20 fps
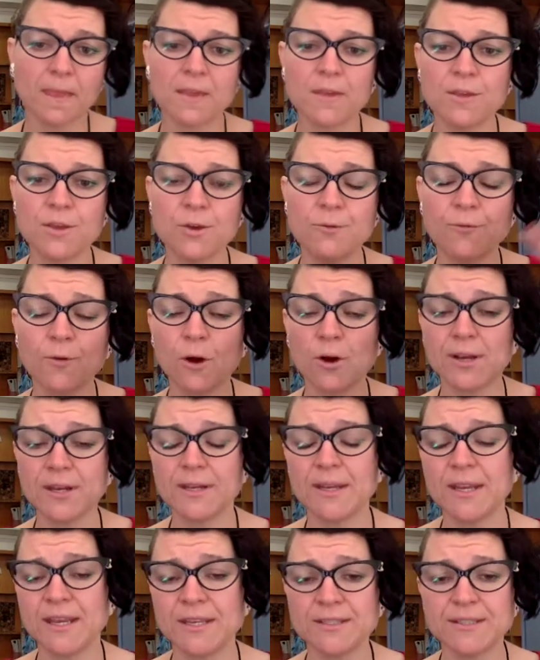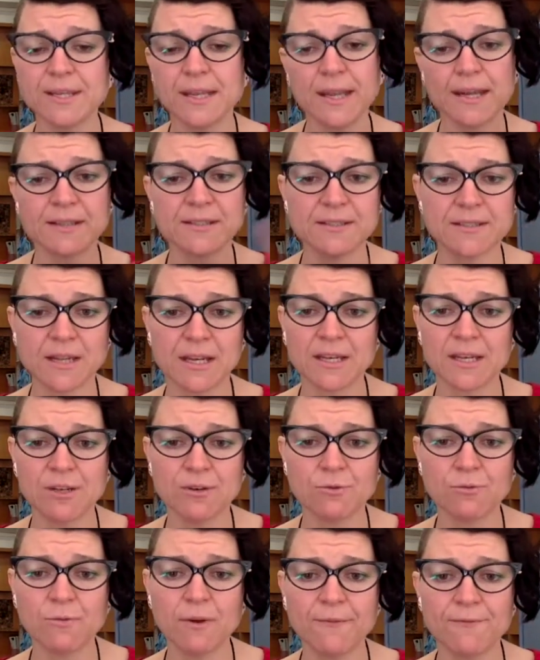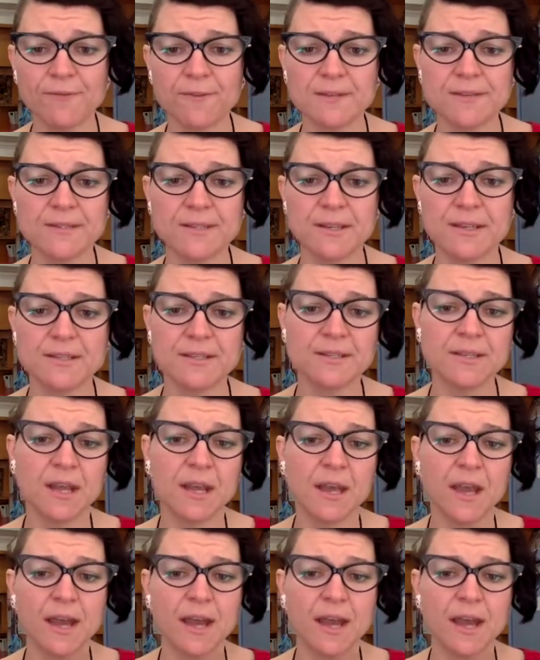You've got it in text and in your reference list,